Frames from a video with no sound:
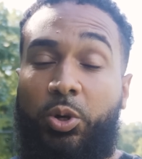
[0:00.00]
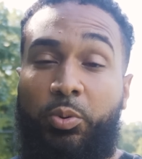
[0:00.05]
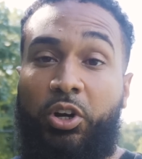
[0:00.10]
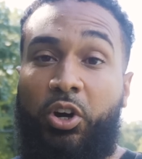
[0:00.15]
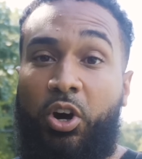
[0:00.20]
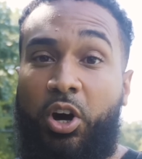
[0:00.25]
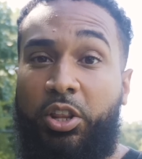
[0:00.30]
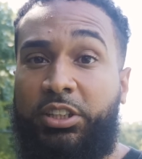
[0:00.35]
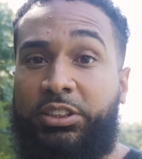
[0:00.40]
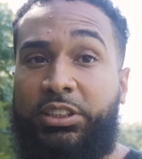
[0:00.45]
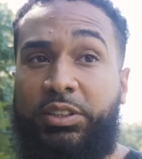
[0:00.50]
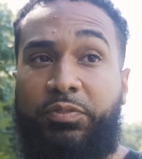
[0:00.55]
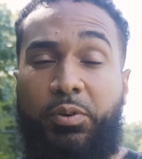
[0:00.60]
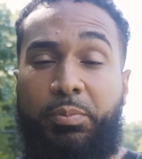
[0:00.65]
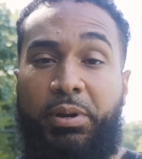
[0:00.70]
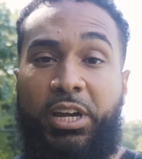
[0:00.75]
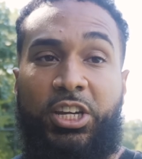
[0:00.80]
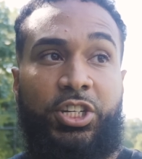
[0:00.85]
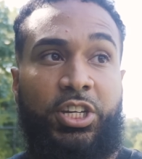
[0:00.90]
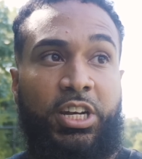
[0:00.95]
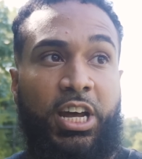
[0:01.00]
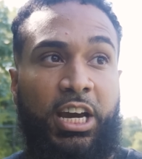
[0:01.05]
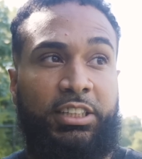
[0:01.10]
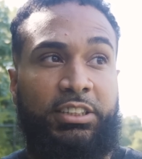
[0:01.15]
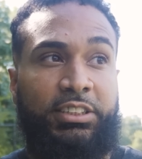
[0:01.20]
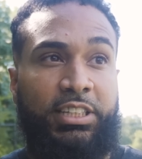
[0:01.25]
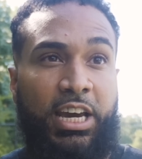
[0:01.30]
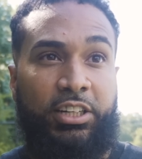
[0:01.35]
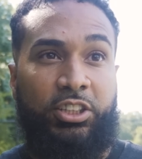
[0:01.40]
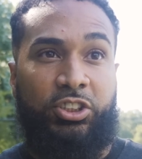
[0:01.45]
with all this information, I
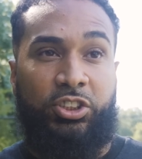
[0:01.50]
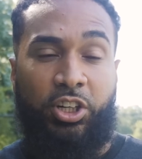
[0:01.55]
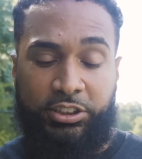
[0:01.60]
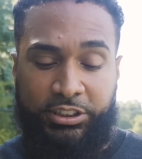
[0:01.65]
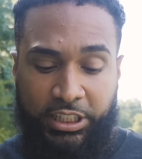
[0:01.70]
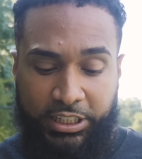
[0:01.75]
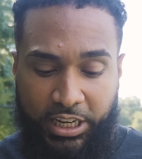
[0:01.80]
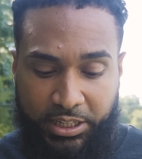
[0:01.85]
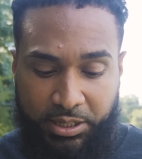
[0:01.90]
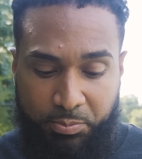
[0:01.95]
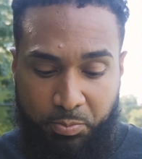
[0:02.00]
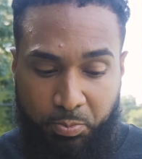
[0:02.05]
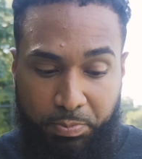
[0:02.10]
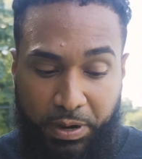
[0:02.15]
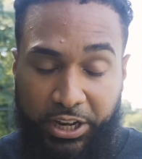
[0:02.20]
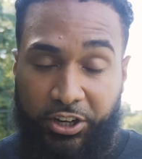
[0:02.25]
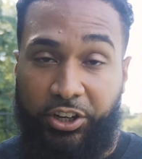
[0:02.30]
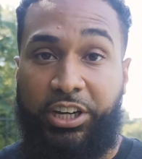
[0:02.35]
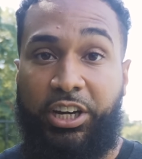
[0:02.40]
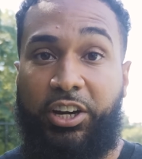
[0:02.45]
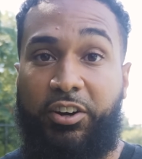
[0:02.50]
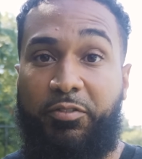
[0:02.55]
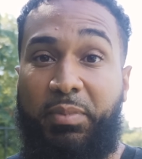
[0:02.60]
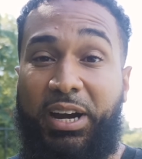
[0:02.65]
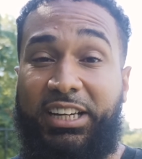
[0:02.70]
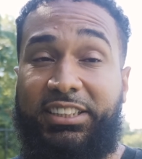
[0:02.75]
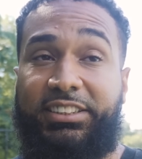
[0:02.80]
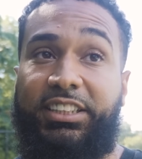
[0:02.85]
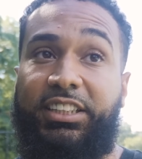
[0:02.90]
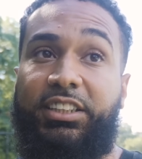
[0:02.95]
decided to start taking better care of
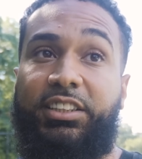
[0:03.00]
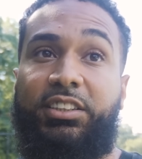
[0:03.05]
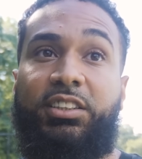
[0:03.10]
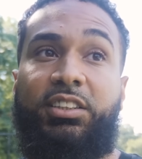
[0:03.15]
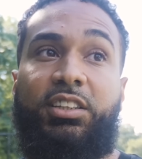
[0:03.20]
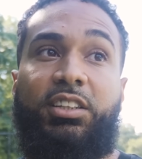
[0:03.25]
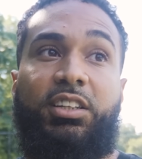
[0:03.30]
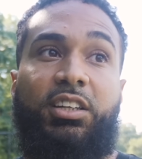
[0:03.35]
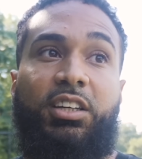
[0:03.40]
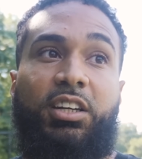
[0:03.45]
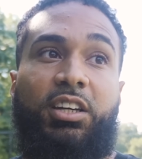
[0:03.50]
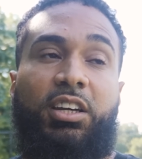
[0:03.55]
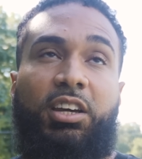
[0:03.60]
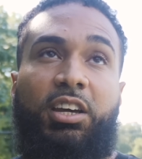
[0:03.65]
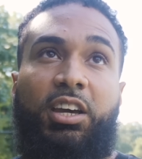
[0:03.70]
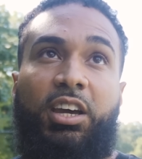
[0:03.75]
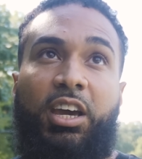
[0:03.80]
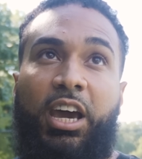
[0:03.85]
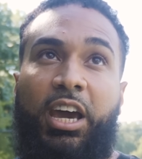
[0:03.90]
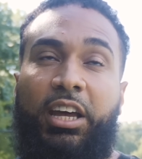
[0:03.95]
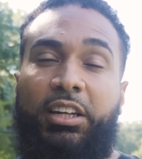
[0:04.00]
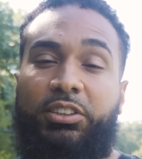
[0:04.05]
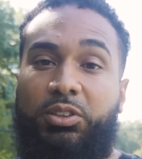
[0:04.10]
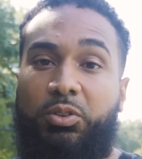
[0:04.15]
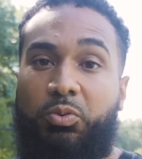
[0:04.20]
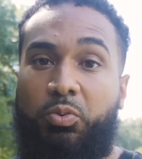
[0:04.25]
my skin. And